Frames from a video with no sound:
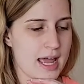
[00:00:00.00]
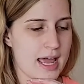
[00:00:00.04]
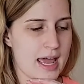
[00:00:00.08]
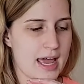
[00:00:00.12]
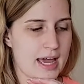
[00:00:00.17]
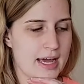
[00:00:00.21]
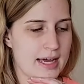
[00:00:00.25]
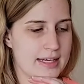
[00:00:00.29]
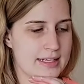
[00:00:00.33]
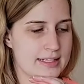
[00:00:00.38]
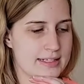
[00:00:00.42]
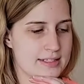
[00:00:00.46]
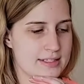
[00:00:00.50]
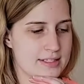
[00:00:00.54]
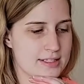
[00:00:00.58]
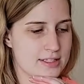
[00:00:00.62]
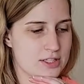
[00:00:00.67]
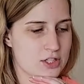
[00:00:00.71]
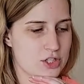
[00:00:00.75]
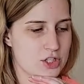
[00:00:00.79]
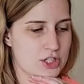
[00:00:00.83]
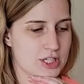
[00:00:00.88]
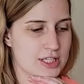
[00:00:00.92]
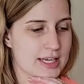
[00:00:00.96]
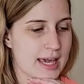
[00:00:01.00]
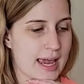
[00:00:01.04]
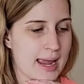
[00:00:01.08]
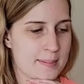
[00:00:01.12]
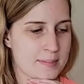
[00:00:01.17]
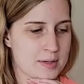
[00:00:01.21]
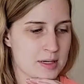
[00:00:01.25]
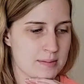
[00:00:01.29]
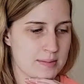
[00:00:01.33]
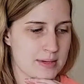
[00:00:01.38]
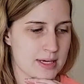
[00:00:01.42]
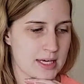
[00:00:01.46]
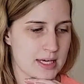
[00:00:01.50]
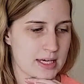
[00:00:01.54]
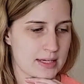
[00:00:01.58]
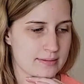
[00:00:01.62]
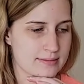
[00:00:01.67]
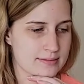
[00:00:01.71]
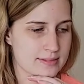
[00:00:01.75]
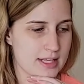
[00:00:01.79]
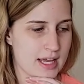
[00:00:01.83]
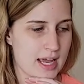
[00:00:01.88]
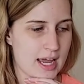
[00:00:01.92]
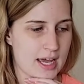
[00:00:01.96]
And she came to
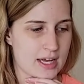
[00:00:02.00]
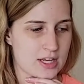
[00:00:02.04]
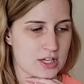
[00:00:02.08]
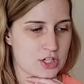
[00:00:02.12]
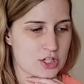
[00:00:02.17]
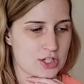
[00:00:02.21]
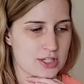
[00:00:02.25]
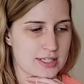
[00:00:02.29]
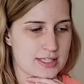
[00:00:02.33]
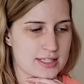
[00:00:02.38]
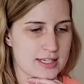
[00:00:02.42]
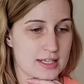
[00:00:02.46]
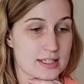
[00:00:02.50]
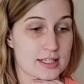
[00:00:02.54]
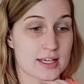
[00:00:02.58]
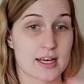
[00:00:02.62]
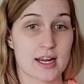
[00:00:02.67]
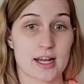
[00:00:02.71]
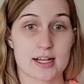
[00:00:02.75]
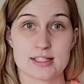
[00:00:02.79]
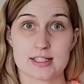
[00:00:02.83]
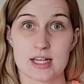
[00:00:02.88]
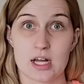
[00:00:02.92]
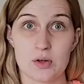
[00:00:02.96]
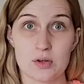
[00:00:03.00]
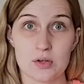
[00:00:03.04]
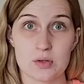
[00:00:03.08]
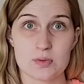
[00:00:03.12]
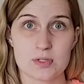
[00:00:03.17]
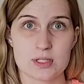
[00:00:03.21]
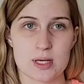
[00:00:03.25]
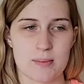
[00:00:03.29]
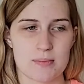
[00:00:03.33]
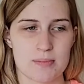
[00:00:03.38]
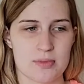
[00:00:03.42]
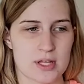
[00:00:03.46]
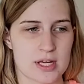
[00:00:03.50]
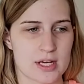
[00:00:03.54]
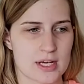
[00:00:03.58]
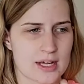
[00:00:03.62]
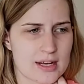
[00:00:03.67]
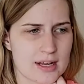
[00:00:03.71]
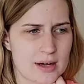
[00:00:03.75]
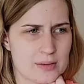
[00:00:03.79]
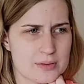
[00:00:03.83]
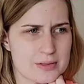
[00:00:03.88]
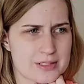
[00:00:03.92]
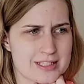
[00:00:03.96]
me and she said, "Can I tell you something?"
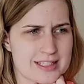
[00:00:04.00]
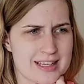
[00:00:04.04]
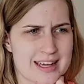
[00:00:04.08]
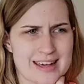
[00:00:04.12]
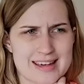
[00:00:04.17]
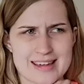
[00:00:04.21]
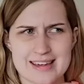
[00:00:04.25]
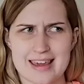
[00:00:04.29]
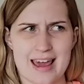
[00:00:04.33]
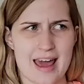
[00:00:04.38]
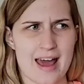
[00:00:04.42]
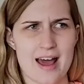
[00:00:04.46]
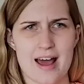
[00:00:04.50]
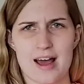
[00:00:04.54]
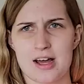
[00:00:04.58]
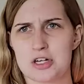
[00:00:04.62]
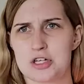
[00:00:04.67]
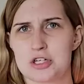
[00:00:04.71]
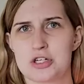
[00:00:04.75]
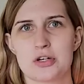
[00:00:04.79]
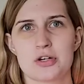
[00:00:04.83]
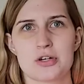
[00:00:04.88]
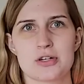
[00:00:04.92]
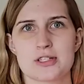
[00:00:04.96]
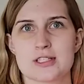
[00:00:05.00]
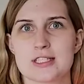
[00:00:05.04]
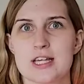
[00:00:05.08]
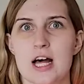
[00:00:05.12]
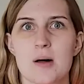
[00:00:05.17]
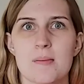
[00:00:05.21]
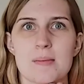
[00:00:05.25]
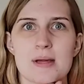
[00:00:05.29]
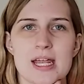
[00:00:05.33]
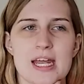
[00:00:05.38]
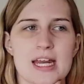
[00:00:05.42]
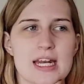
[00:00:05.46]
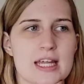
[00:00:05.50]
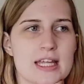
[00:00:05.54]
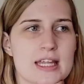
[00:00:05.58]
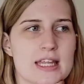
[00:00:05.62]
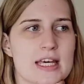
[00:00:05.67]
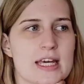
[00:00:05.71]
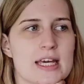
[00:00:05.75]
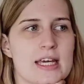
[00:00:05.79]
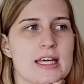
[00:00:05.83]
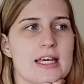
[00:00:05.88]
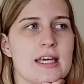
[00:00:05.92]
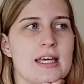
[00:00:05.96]
And I was like, "Yeah, sure. Tell me
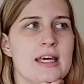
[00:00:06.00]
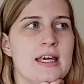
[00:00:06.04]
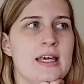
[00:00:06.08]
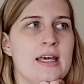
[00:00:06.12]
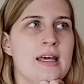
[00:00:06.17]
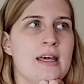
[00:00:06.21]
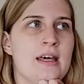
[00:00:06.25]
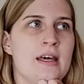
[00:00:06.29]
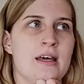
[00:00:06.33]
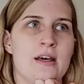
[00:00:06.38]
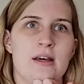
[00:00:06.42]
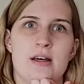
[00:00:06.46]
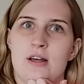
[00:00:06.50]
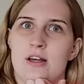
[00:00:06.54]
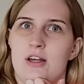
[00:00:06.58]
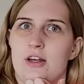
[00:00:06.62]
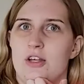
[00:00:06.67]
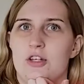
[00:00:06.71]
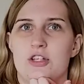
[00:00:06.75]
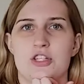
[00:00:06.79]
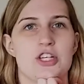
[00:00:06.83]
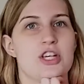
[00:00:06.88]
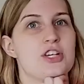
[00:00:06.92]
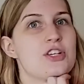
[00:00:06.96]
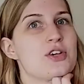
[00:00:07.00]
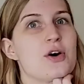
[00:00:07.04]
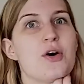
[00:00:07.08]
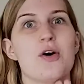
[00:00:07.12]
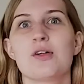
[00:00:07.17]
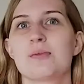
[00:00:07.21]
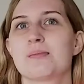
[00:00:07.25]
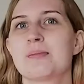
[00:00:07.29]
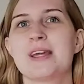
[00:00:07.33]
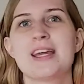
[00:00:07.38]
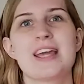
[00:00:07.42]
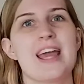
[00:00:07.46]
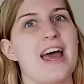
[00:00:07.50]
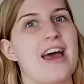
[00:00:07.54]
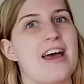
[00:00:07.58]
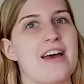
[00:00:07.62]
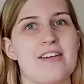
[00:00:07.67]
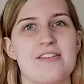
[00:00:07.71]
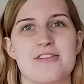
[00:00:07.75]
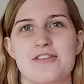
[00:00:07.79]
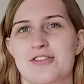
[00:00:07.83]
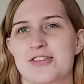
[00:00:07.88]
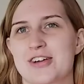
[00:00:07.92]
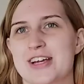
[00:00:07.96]
anything." She told me
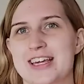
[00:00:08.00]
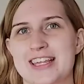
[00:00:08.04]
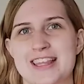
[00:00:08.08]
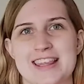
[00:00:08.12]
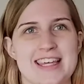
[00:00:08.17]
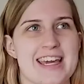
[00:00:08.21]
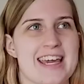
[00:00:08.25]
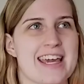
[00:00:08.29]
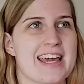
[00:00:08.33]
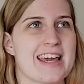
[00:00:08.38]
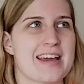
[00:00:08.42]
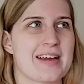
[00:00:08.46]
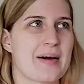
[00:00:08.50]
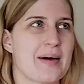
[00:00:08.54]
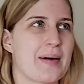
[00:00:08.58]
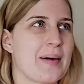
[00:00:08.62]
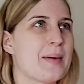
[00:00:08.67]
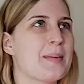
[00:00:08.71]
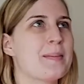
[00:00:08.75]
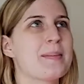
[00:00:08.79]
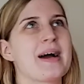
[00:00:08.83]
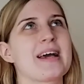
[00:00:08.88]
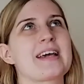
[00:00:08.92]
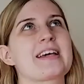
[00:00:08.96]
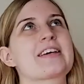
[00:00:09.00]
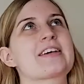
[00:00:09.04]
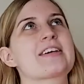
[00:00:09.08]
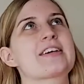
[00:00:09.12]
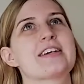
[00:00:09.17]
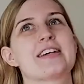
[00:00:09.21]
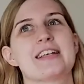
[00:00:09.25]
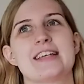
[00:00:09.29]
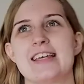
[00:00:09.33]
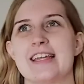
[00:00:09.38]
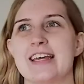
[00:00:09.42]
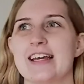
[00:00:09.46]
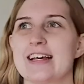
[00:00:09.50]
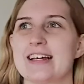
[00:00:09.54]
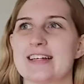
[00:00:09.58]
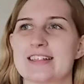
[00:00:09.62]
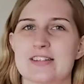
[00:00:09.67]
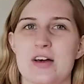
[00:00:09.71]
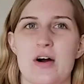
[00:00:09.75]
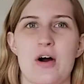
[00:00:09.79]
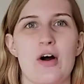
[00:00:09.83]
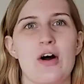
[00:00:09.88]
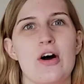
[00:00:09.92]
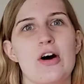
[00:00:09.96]
everything. Oh my
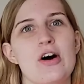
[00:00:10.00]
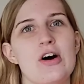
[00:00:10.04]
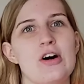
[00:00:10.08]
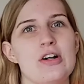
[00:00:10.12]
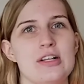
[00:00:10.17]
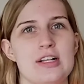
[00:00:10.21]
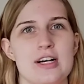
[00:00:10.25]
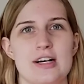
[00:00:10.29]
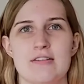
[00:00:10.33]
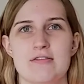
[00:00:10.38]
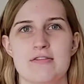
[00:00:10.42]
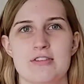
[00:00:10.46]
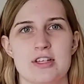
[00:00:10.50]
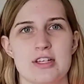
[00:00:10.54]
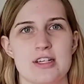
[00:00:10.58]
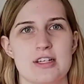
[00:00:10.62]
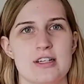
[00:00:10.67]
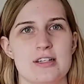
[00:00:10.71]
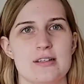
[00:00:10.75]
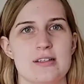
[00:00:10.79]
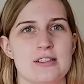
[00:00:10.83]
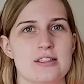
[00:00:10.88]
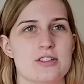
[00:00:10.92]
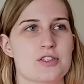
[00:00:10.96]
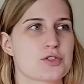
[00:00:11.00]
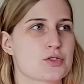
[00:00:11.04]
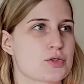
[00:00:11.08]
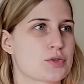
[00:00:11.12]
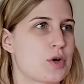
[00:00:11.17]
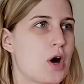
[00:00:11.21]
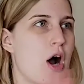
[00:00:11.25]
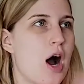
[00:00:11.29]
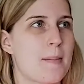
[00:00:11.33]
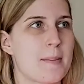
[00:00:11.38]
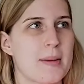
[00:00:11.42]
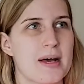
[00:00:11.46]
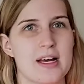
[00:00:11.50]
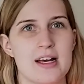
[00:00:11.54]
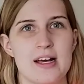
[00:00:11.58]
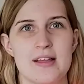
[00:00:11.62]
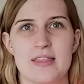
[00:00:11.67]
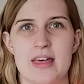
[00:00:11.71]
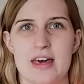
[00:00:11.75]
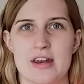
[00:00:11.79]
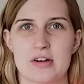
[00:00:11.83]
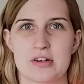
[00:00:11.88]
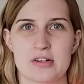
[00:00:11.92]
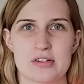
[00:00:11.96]
goodness. All of the trauma
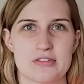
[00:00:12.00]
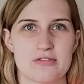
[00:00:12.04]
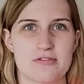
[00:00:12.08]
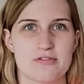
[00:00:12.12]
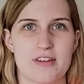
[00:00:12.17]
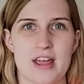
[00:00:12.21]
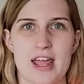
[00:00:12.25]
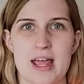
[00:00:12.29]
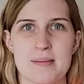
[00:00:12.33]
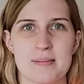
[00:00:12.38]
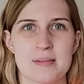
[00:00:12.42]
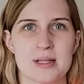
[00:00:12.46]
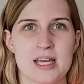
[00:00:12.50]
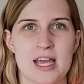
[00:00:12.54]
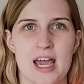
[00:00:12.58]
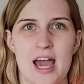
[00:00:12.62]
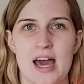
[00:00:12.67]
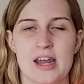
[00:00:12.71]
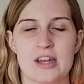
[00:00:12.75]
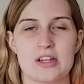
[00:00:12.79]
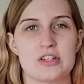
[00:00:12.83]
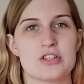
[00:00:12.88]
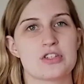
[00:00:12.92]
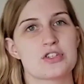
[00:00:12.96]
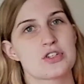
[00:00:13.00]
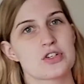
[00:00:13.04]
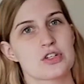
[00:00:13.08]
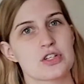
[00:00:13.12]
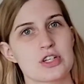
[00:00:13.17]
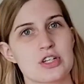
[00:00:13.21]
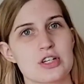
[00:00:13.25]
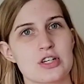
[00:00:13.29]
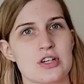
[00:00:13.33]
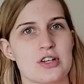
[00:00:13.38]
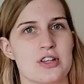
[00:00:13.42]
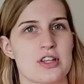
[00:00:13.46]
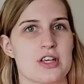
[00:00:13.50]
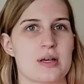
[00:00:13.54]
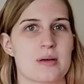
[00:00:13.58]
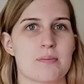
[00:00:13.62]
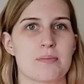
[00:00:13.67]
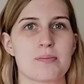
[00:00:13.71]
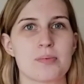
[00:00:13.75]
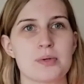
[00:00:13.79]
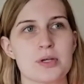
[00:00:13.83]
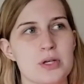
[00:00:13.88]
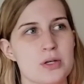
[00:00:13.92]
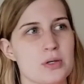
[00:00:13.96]
that her family had endured, the
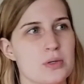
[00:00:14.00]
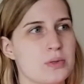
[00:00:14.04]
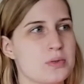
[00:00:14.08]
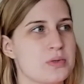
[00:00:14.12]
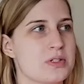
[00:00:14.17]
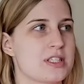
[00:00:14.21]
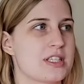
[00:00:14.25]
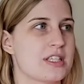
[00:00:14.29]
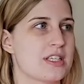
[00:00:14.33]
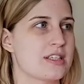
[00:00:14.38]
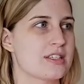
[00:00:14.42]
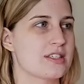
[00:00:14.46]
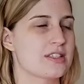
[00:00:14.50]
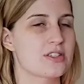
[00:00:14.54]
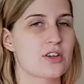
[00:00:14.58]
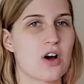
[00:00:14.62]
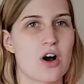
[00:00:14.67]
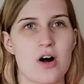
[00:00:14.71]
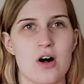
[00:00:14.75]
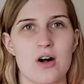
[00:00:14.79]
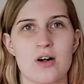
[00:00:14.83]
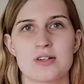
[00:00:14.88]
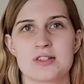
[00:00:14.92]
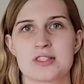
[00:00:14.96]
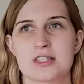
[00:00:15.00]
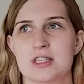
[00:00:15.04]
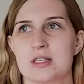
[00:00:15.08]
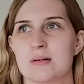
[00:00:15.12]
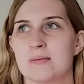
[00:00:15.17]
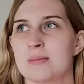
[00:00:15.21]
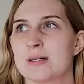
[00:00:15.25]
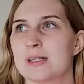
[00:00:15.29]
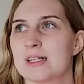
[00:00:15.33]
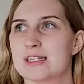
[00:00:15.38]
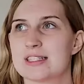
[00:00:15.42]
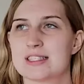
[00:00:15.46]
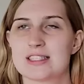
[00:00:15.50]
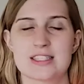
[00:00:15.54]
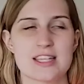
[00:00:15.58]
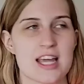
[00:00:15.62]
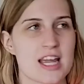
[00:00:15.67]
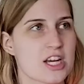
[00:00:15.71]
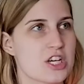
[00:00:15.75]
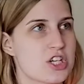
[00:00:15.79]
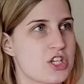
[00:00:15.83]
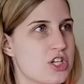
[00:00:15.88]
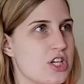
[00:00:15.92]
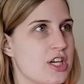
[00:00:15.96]
abuse, the assault, the
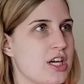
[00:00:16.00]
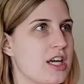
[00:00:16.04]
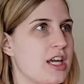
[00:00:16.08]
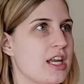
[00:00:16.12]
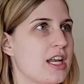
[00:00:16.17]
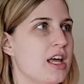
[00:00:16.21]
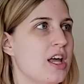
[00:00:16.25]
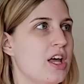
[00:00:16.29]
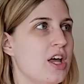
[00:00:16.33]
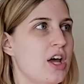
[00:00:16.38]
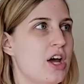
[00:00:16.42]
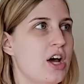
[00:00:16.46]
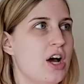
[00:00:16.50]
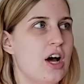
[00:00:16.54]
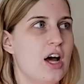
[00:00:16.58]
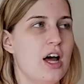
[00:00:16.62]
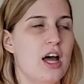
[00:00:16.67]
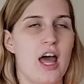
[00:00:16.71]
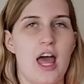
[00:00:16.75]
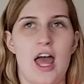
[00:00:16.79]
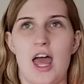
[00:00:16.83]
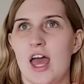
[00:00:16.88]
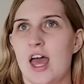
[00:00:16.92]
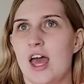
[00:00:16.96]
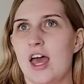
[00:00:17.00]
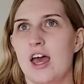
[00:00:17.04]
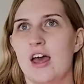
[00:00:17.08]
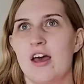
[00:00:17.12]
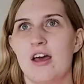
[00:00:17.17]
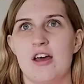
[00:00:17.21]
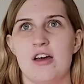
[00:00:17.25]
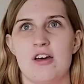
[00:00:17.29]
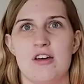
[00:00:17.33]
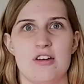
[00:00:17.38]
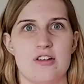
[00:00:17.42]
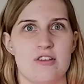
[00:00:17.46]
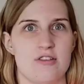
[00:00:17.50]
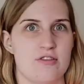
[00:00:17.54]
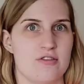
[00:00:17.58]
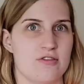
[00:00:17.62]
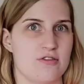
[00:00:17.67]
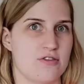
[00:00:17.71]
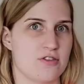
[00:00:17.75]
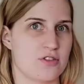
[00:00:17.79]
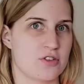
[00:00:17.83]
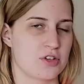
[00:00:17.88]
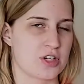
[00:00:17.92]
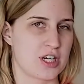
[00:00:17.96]
molestation,
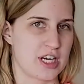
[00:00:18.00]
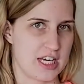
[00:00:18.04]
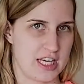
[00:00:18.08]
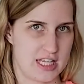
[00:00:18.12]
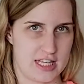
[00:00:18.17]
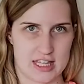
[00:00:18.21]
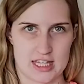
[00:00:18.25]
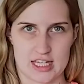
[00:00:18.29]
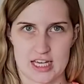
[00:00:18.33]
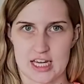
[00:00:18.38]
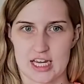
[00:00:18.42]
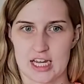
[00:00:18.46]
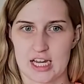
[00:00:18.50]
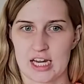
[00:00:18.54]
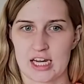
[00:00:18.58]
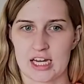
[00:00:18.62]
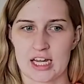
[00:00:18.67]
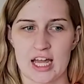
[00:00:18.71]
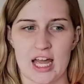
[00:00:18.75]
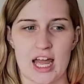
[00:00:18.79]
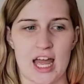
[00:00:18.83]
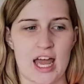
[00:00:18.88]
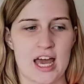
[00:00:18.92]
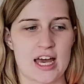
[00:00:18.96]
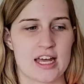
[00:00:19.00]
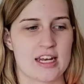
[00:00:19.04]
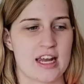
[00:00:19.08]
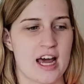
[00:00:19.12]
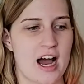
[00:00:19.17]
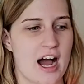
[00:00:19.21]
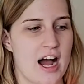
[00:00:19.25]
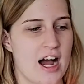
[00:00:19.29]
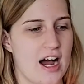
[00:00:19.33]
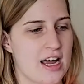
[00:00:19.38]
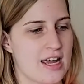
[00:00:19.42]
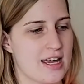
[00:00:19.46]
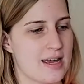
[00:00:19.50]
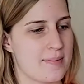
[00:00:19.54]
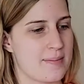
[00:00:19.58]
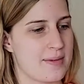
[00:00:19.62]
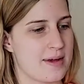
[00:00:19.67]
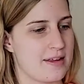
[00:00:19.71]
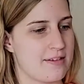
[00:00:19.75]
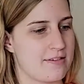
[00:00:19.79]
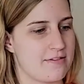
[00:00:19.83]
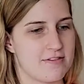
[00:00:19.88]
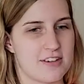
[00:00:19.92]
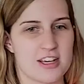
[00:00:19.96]
everything. And I am
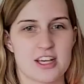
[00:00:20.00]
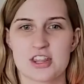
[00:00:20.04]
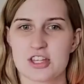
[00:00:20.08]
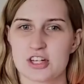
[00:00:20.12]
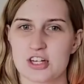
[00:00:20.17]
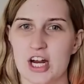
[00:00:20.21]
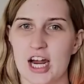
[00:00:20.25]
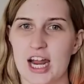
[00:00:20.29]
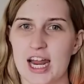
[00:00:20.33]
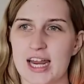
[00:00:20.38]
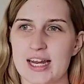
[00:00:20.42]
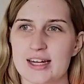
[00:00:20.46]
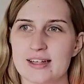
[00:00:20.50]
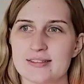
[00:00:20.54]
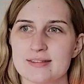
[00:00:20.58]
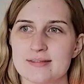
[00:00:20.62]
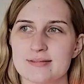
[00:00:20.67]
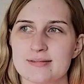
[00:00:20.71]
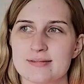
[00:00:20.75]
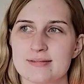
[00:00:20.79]
in 5th grade